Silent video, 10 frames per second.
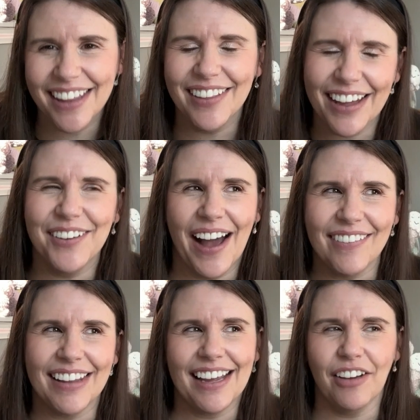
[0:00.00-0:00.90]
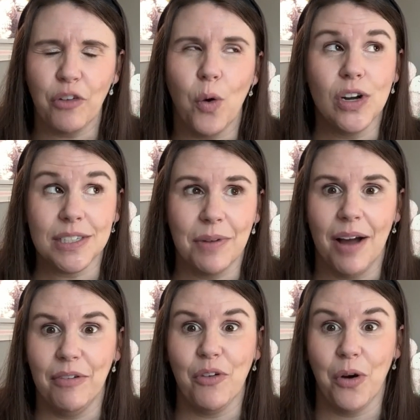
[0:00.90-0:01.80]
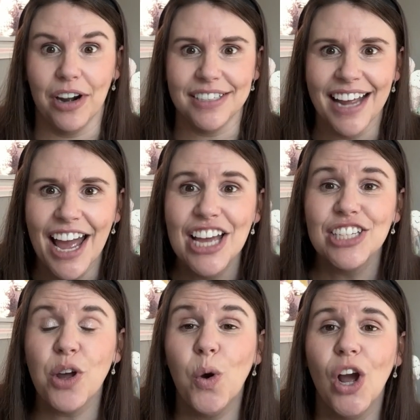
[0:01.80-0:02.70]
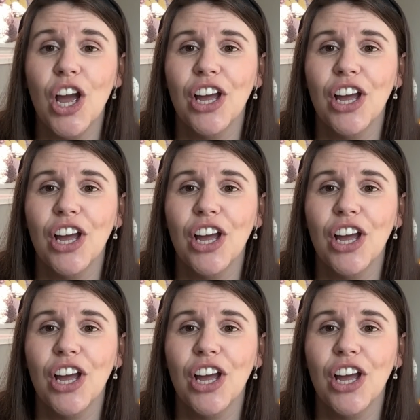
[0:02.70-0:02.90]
Like, you have, like, of course, mom, of course. So